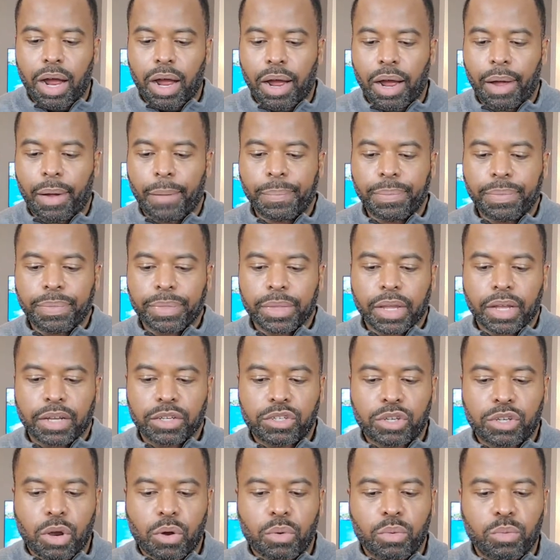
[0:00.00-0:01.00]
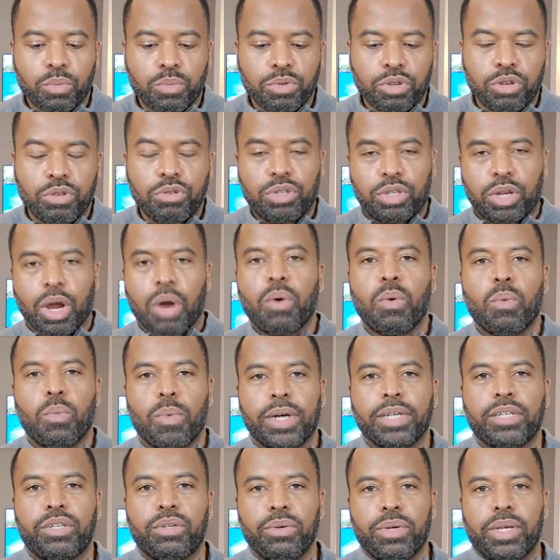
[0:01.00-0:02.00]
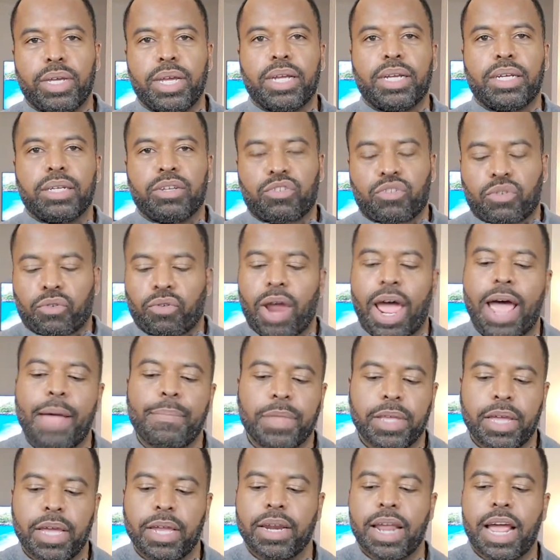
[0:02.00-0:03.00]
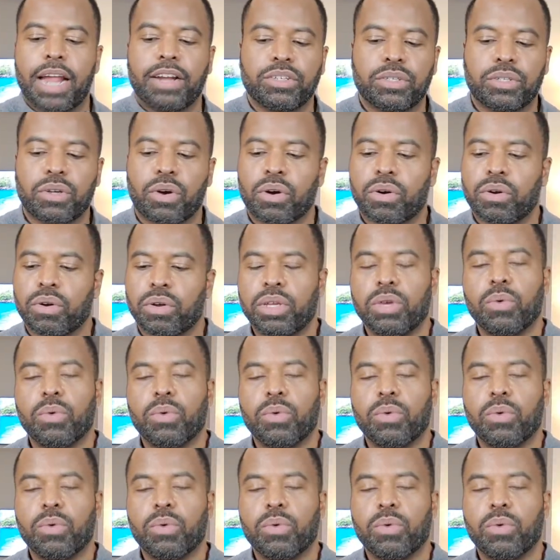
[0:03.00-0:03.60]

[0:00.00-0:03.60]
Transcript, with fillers: Um, so you don't want to get trapped in that circle.